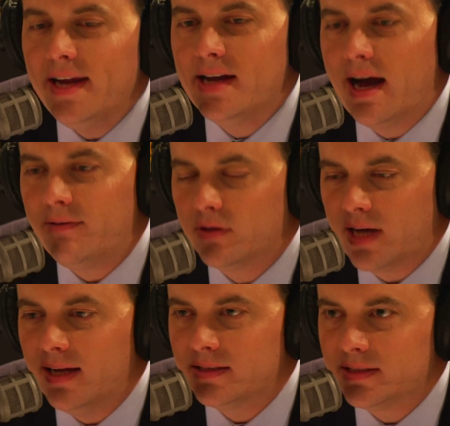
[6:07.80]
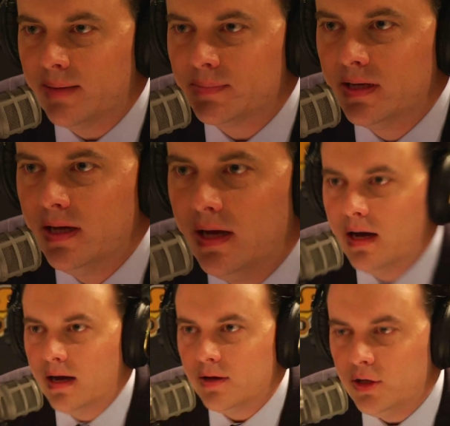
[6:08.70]
a novel concept.
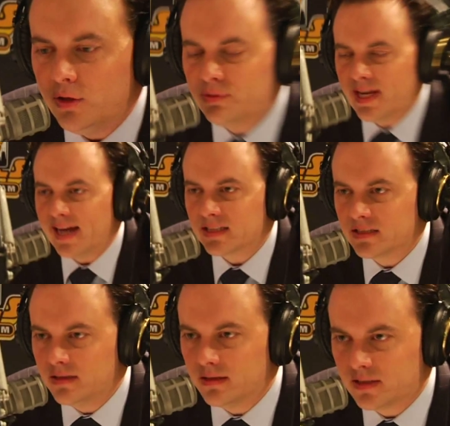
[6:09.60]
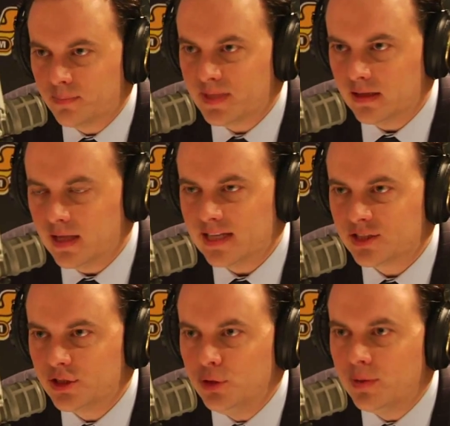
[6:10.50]
You tax something
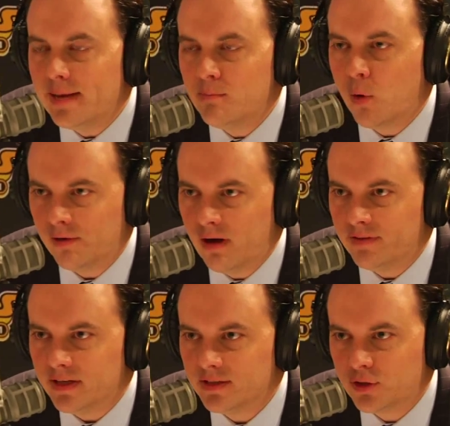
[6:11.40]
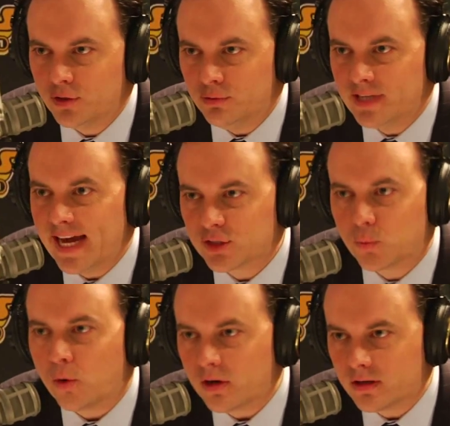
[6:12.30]
less, you get more of it. So you tax
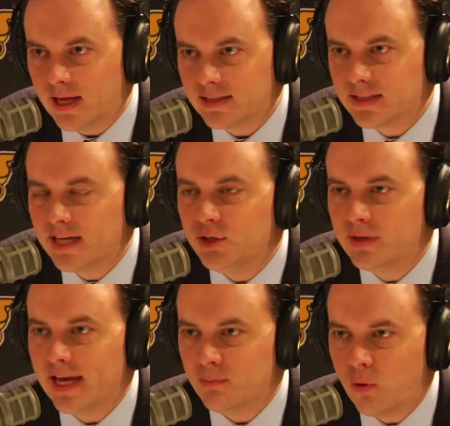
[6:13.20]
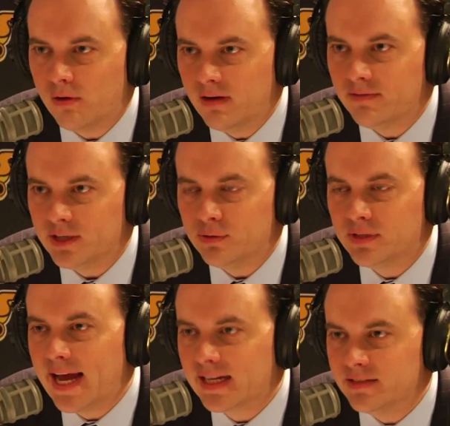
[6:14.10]
work less, and you get more of it. You
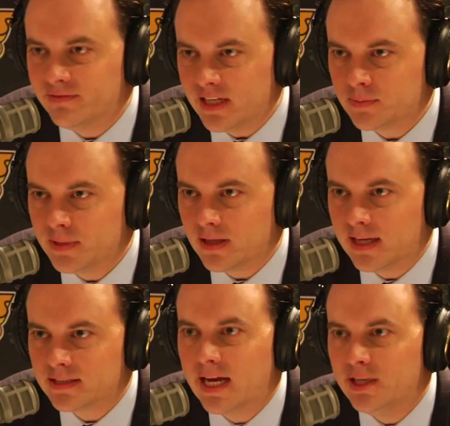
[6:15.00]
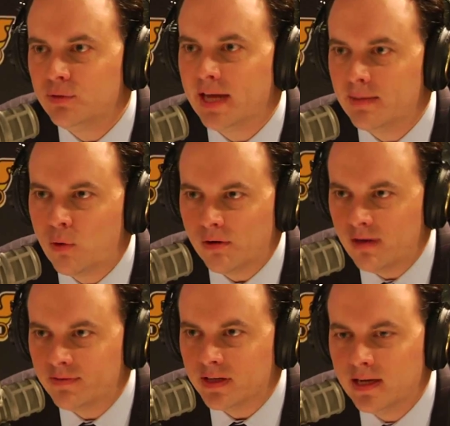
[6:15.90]
tax investment less, and you get more
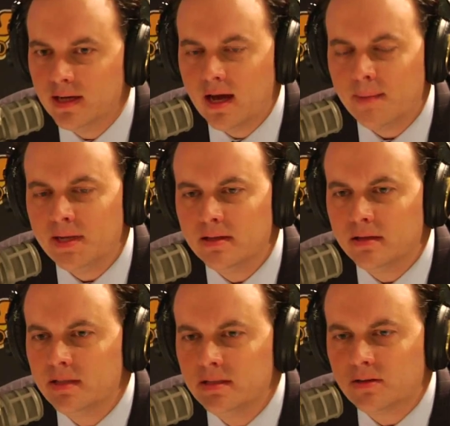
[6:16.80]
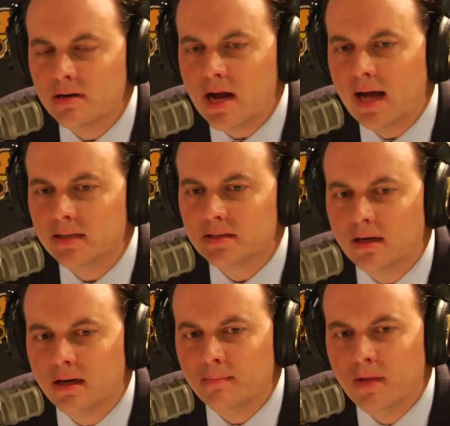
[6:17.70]
of it. I mean, these are not
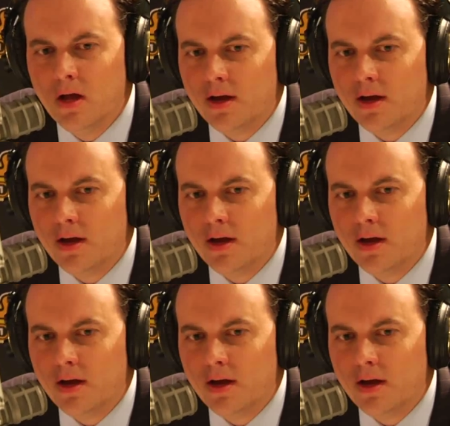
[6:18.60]
kind